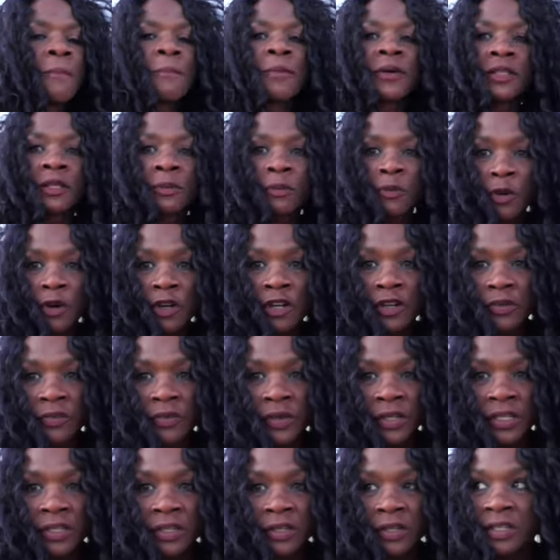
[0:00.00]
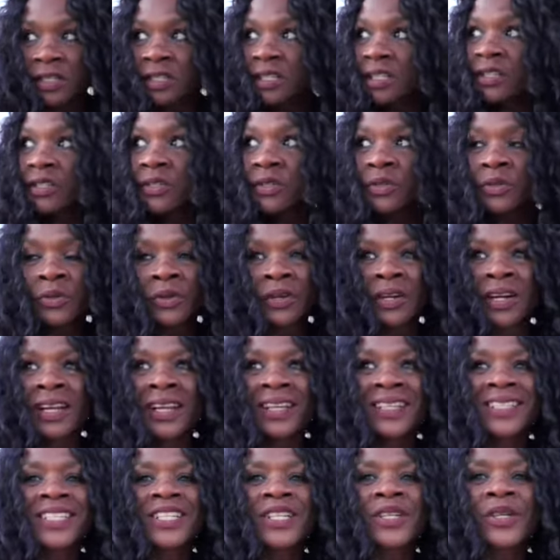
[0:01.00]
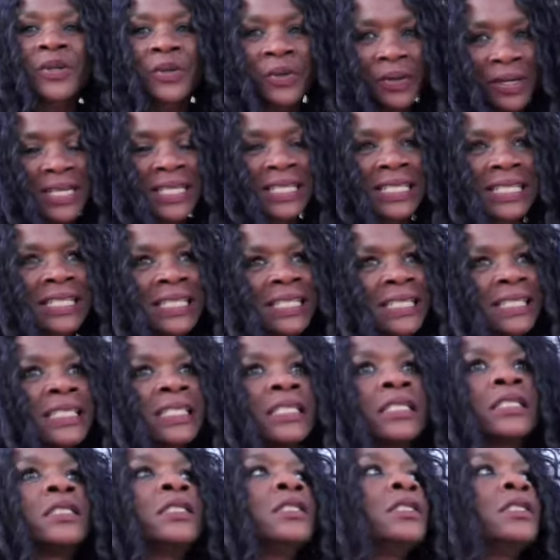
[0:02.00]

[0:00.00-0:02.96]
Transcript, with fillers: But the more you research the story, it's crazy.